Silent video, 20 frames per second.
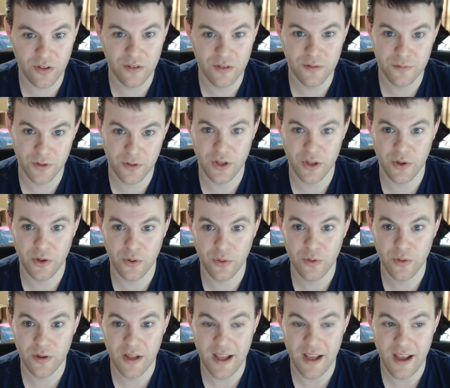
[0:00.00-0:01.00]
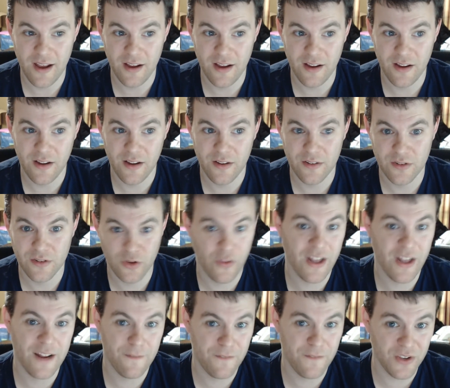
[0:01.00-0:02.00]
for you so that
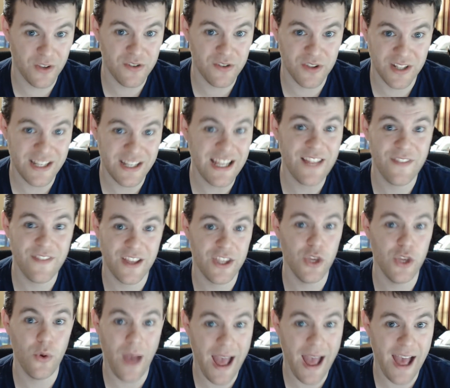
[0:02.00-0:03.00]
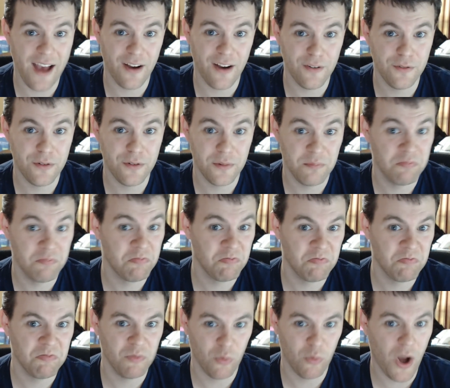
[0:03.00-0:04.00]
it fills the need that you have.
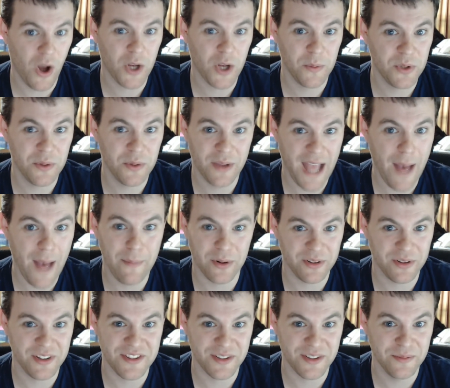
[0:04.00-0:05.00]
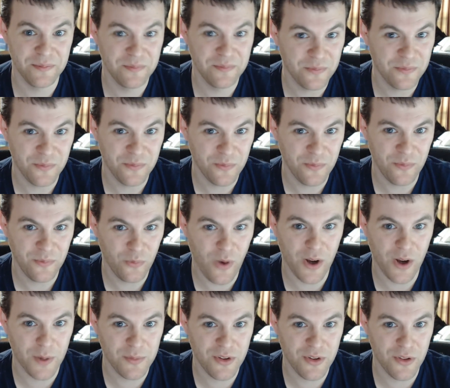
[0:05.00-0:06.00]
Welcome to capitalism.
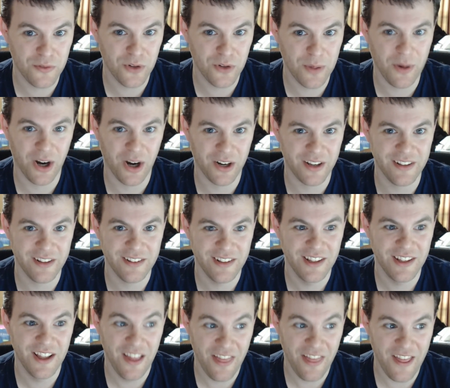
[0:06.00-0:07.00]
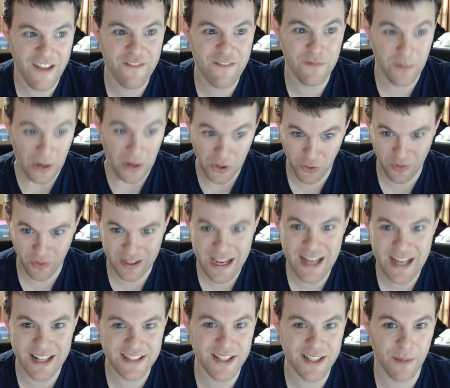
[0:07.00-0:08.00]
Welcome to the free market. They've
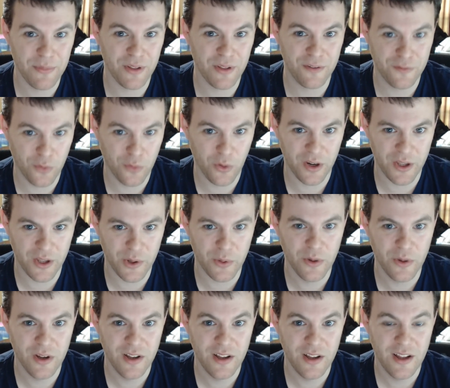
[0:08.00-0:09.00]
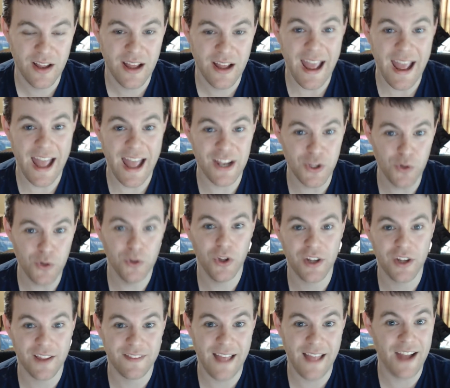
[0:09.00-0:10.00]
created something for you, and you look
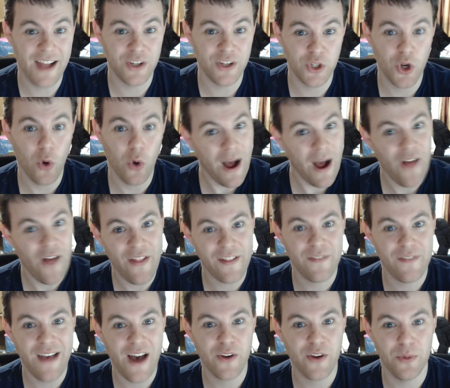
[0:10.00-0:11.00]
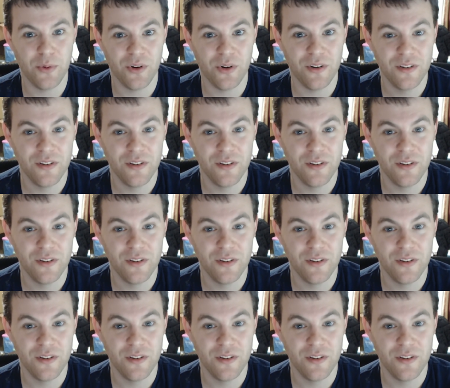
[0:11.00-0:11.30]
at that and you go, wow, that's valuable.